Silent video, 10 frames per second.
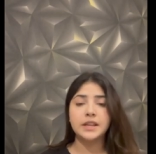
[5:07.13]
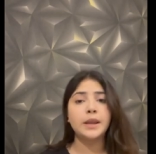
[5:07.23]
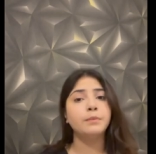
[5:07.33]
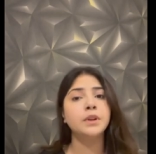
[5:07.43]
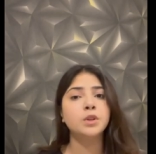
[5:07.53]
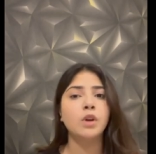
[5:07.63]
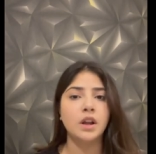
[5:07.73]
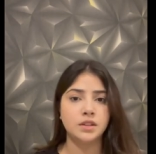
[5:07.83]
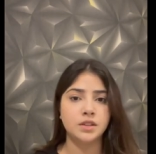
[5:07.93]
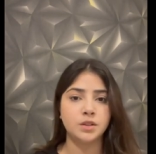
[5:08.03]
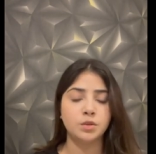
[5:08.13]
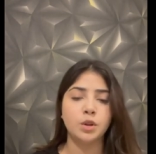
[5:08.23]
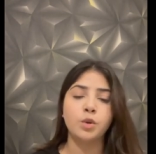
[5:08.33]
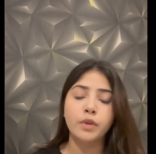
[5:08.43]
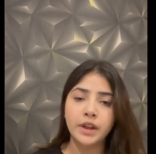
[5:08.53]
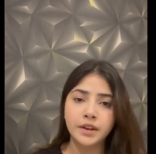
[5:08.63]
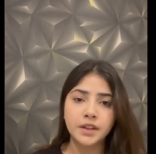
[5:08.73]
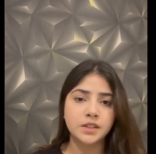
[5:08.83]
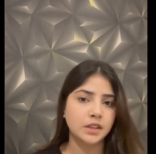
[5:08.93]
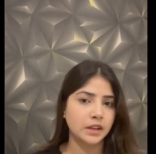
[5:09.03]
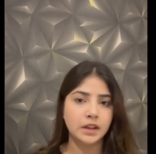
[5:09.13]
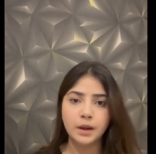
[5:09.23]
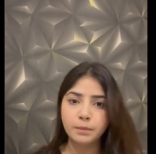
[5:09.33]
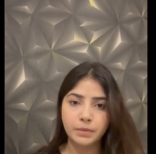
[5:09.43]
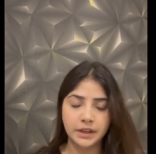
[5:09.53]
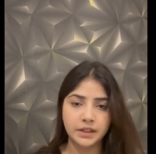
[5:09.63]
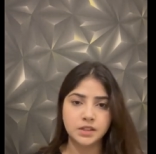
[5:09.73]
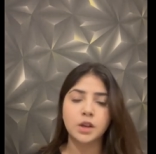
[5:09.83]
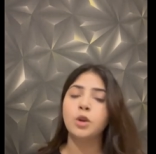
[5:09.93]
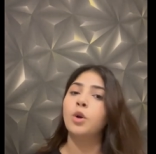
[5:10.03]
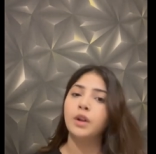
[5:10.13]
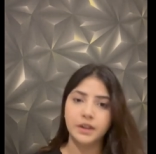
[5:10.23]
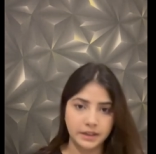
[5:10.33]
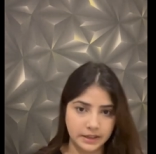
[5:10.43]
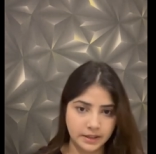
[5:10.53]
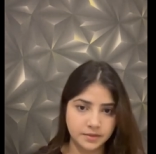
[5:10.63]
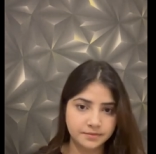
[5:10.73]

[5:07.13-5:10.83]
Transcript: able to answer to the queries and complaints accordingly.